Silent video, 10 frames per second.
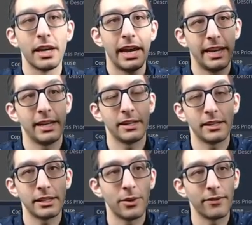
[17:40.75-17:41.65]
and it
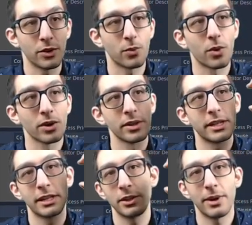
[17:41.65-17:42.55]
you have your world
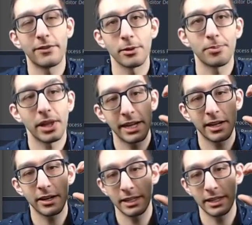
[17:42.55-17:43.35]
and then you have your player